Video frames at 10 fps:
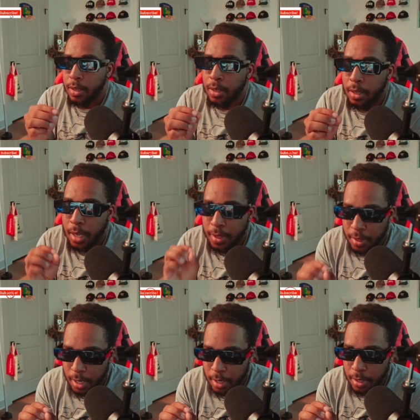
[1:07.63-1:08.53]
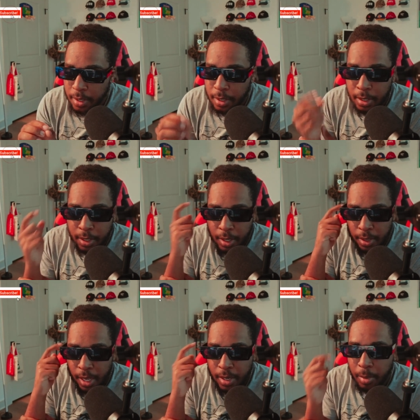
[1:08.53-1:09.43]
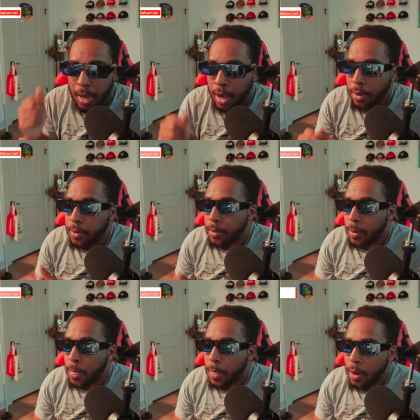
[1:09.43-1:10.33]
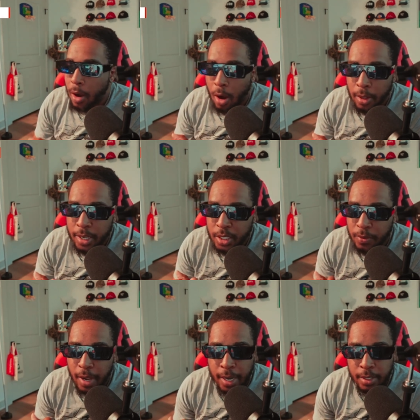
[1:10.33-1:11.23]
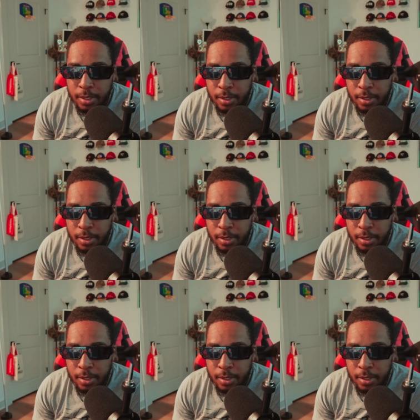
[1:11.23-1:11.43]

and then think about all his fights